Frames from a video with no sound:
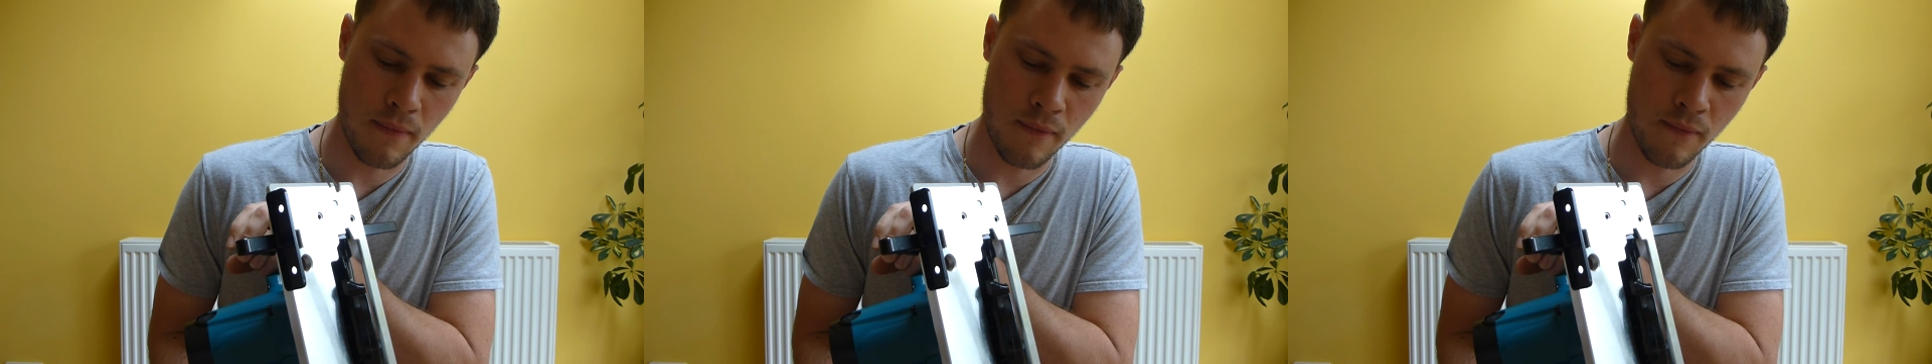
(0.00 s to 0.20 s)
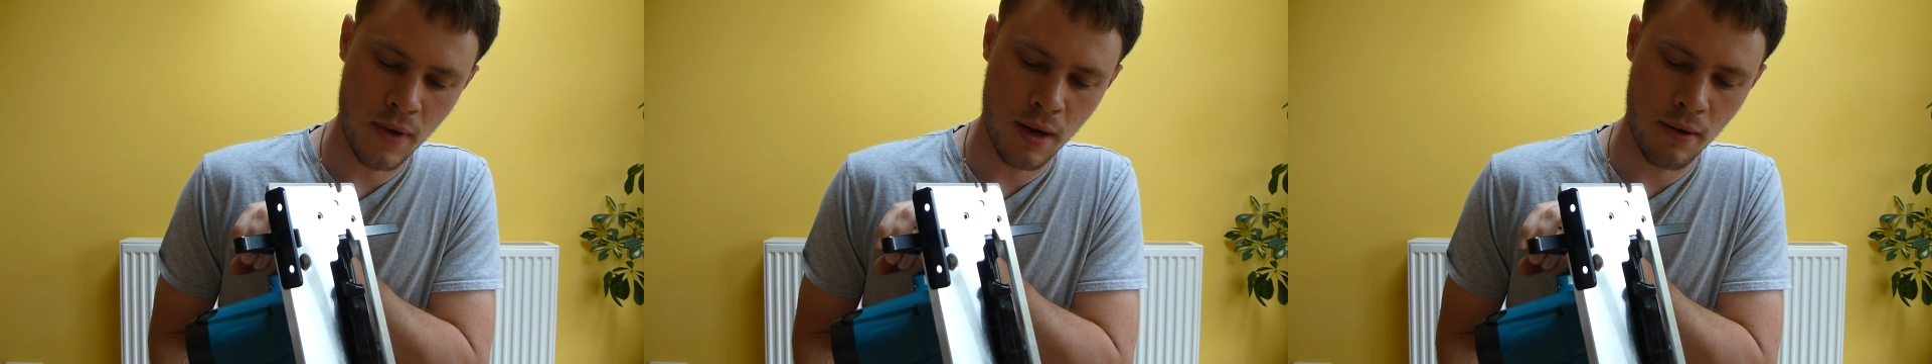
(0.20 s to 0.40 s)

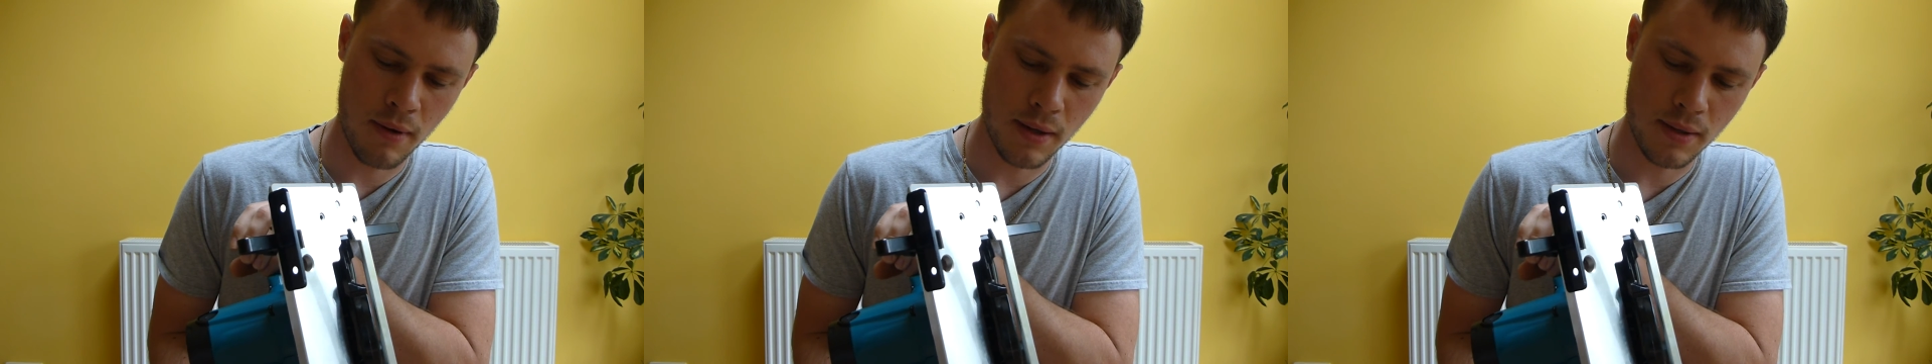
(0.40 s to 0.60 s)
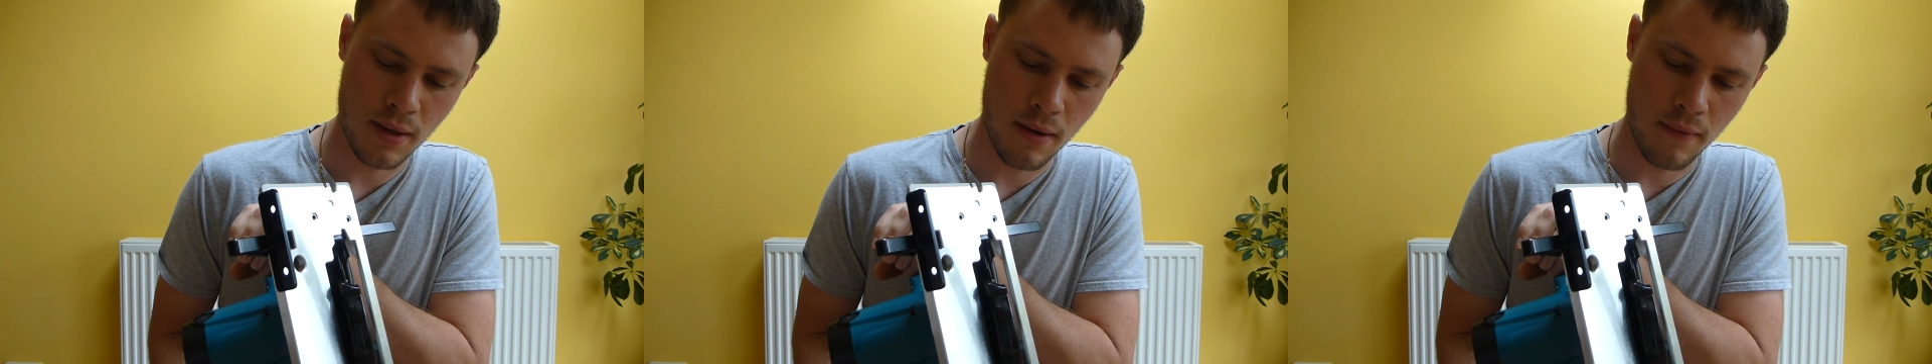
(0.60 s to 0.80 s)

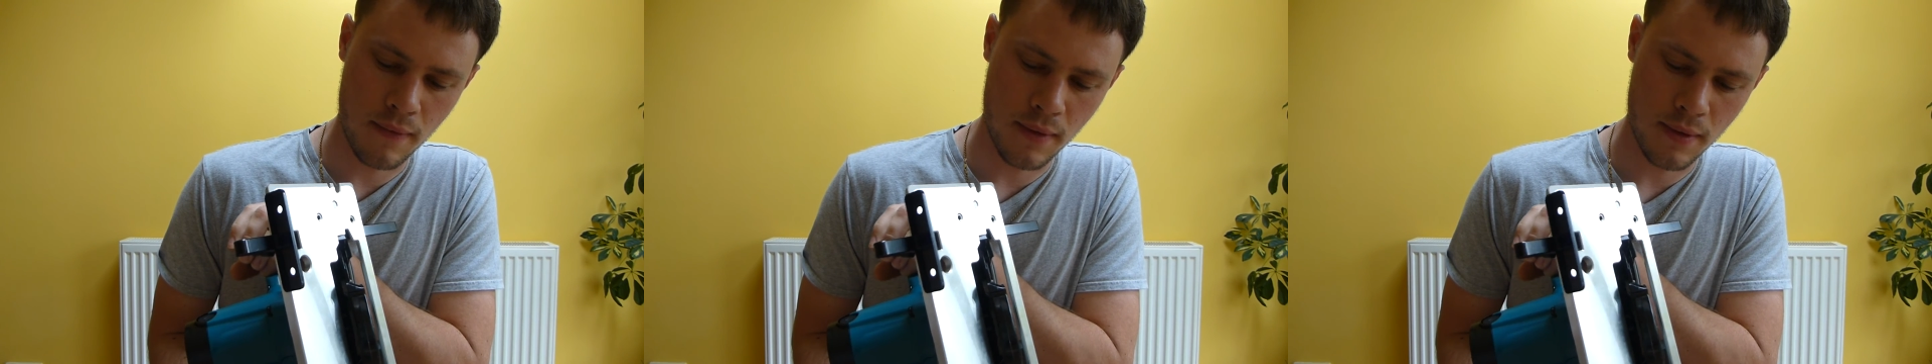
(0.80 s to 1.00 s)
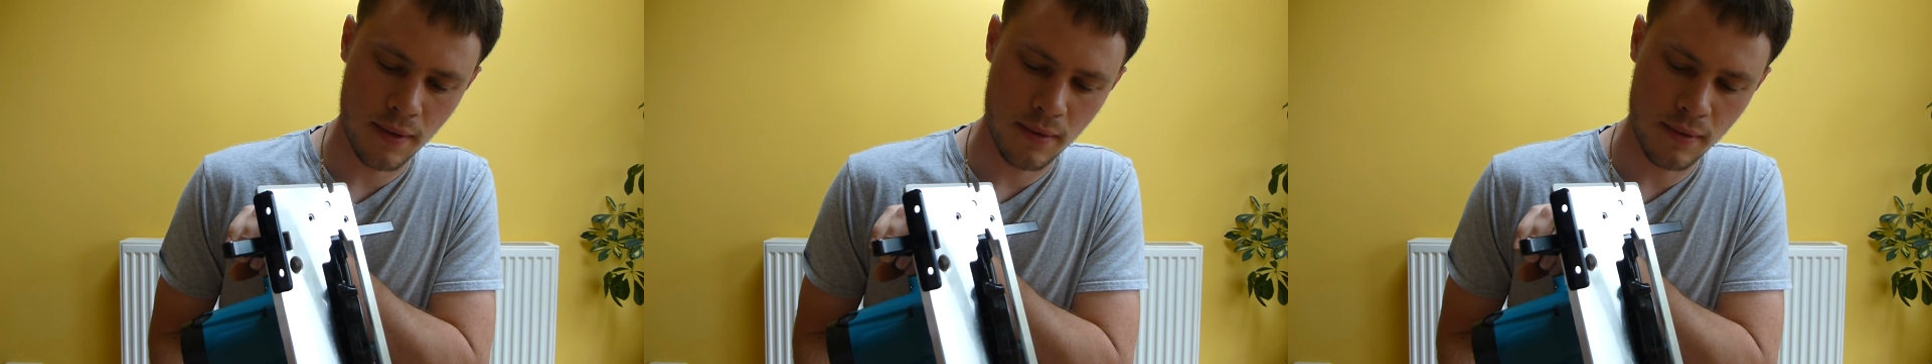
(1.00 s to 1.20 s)
various
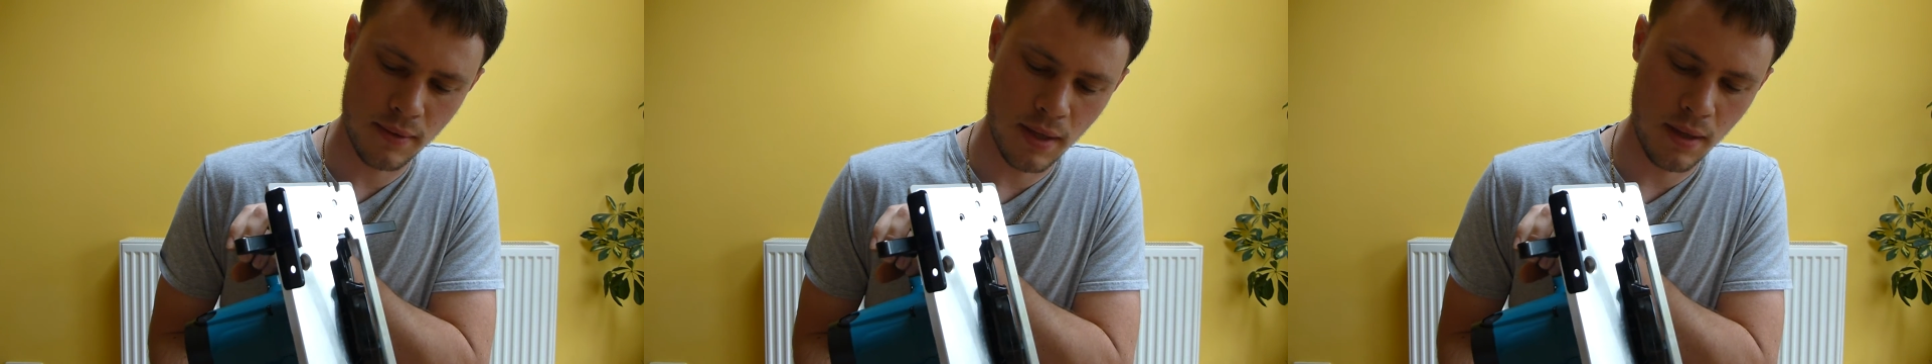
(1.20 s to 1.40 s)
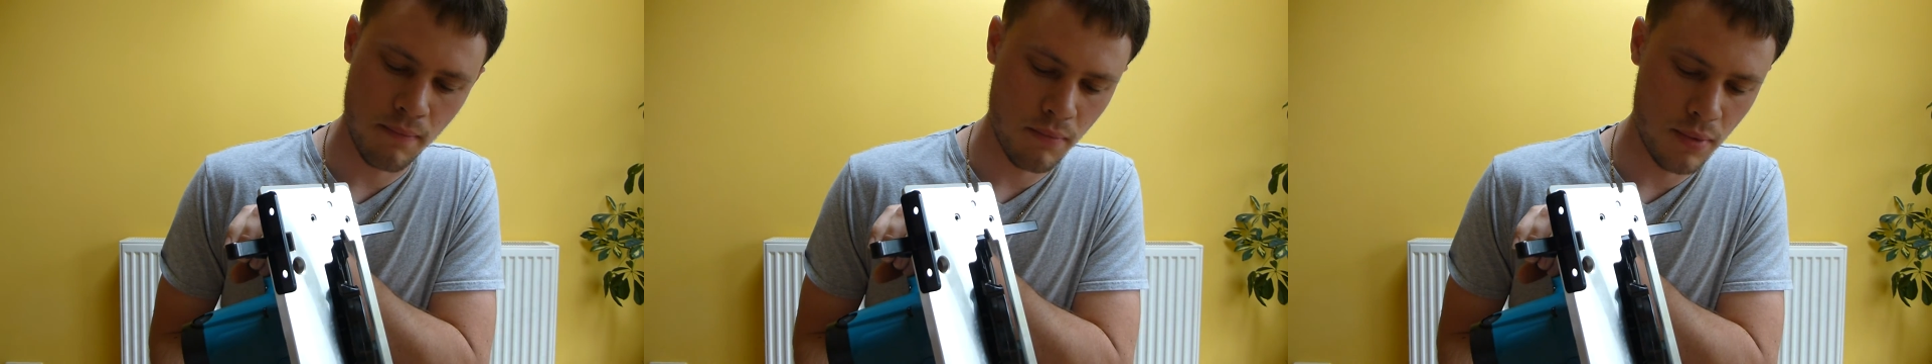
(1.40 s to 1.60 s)
other
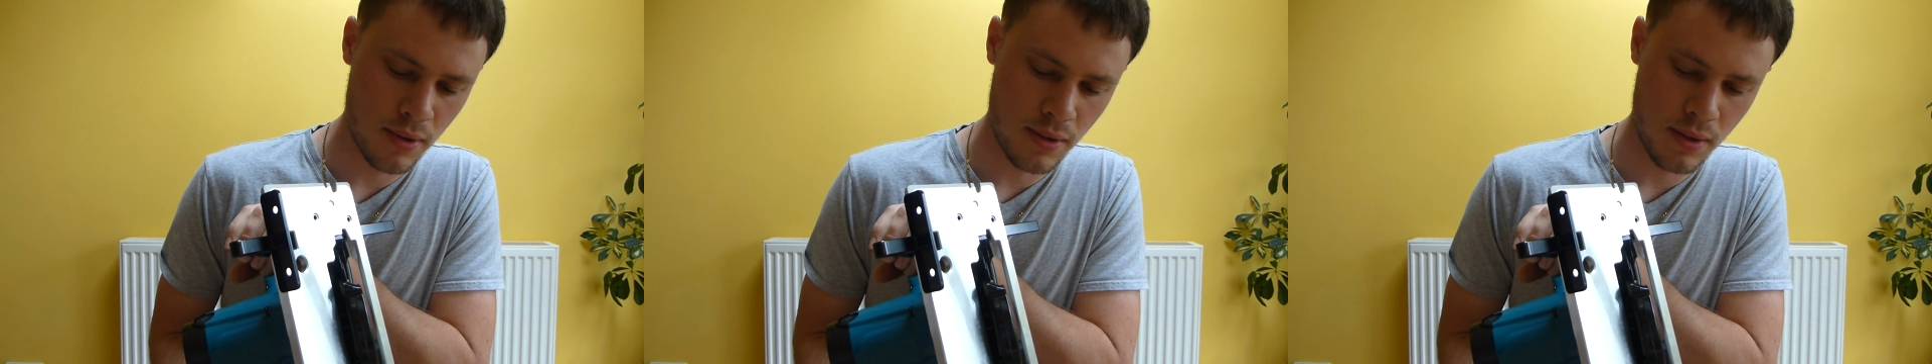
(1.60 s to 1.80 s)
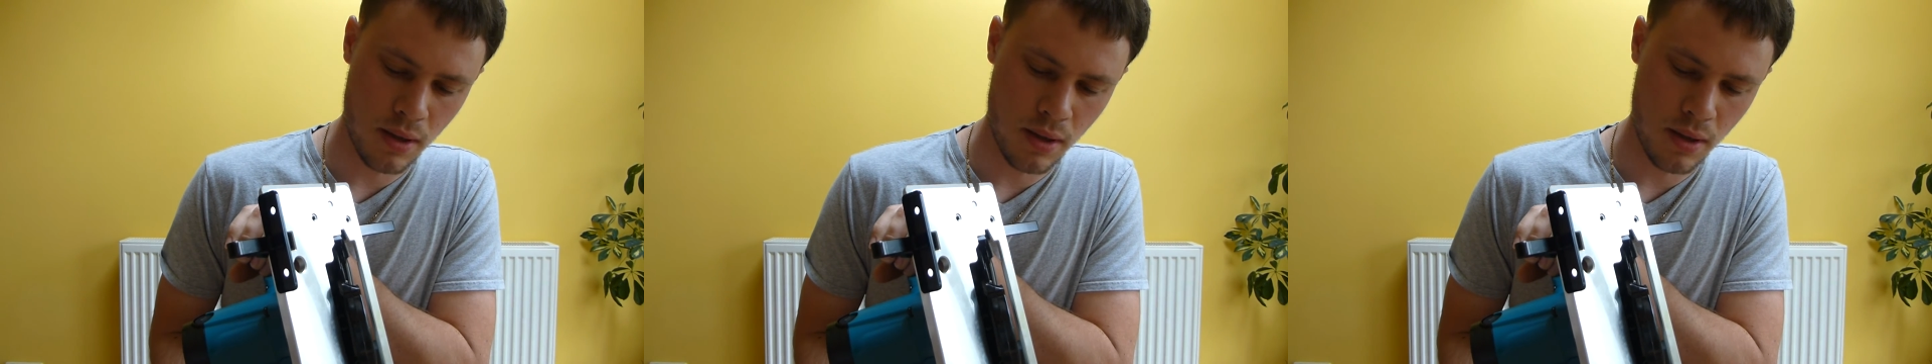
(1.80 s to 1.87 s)
timbers,